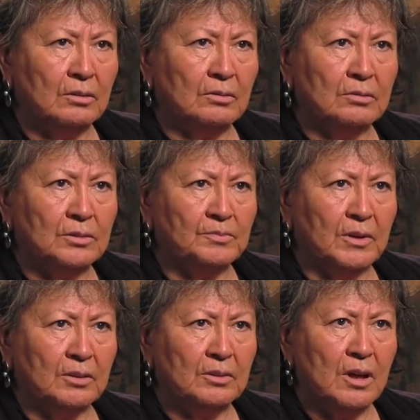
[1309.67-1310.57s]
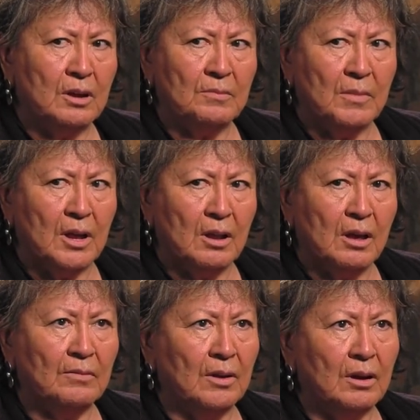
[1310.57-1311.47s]
was plucked out of my
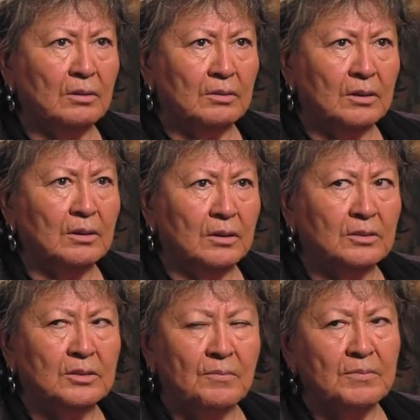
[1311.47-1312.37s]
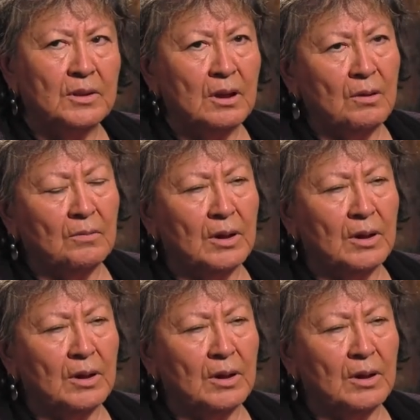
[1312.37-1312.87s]
life, and I accepted it and